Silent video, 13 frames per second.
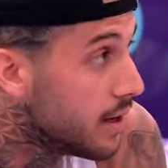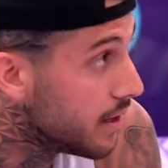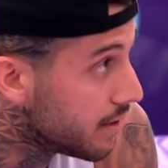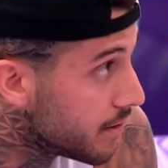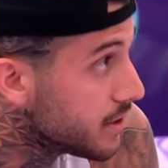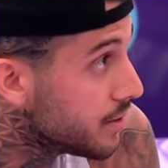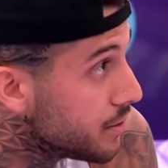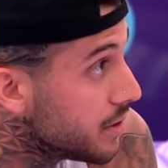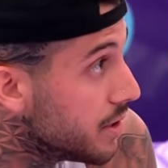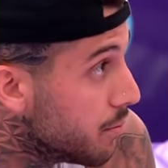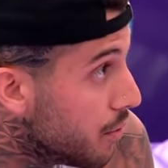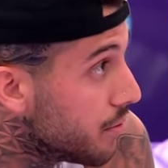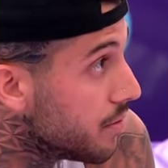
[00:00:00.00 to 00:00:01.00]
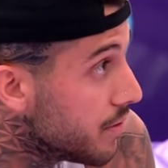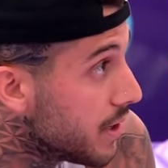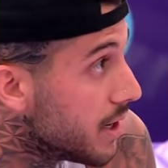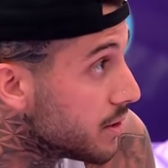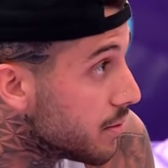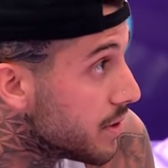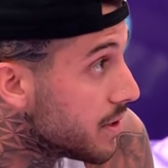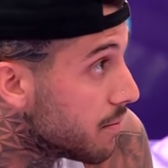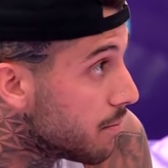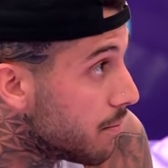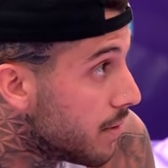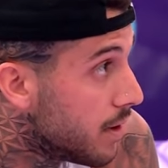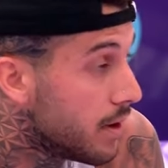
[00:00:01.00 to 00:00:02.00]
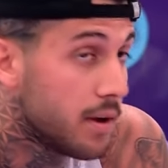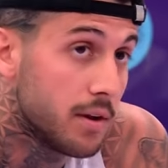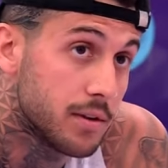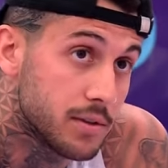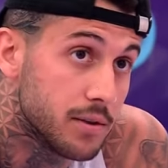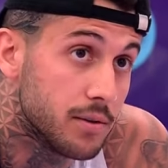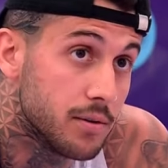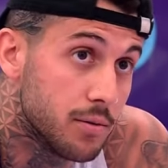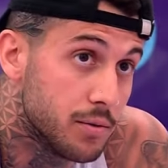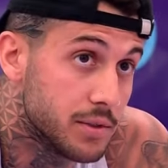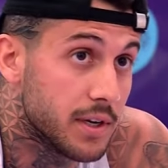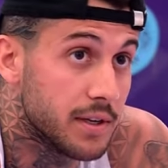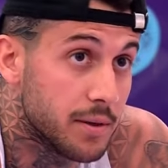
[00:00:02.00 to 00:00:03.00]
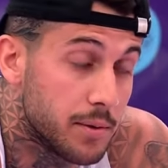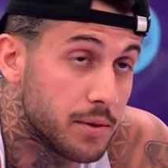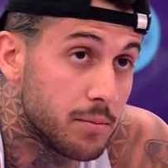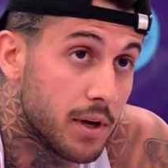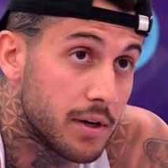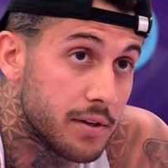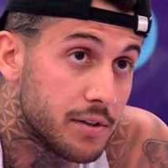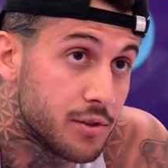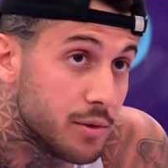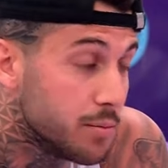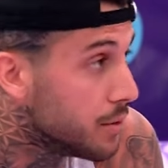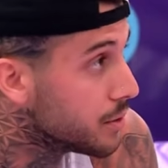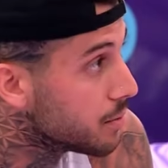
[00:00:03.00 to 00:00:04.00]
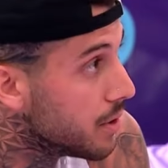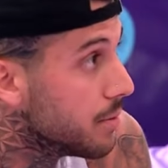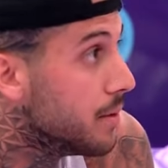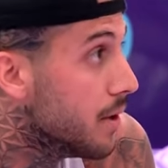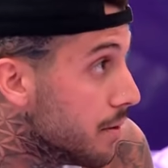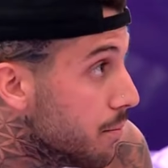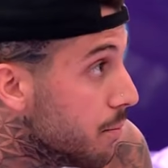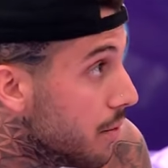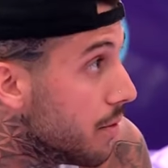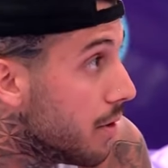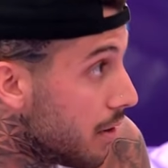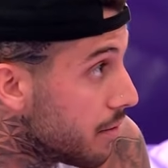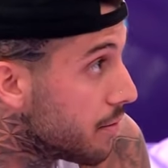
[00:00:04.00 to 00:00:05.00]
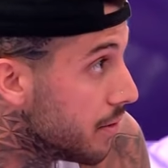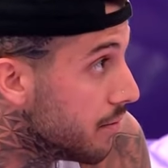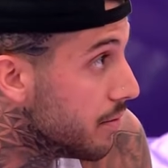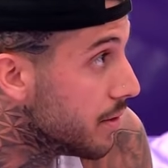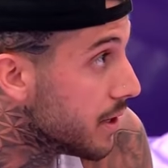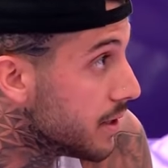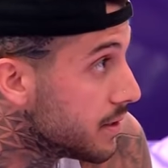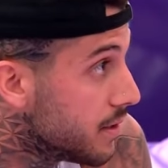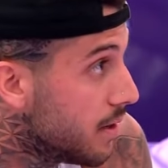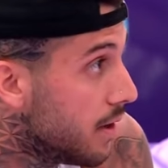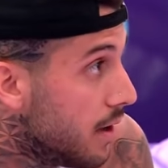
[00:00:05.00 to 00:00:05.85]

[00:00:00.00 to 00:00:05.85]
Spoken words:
and they're associating both of you guys with him. So who's gonna end up on the block in a triple is probably all three of you guys.